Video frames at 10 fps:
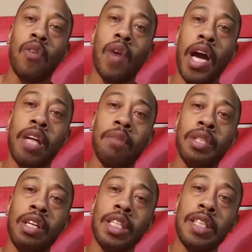items
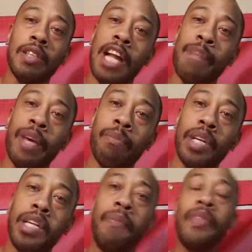to try to make
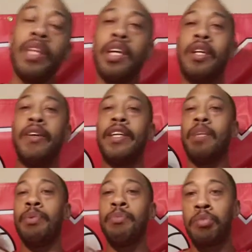money, and you end up
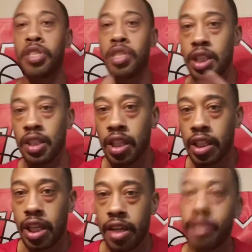in prison.
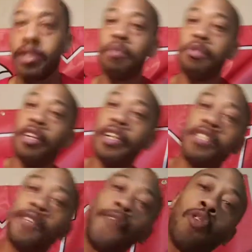Then you're into
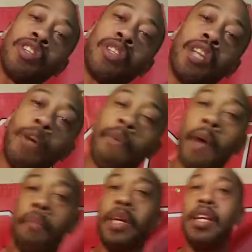forced labor by
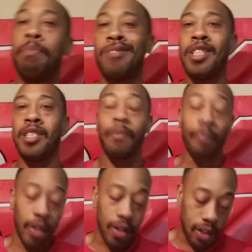being in prison.
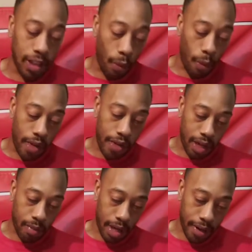It's another way to think
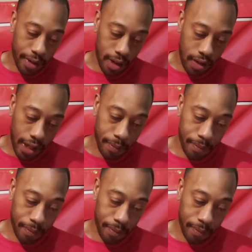about it, all right? It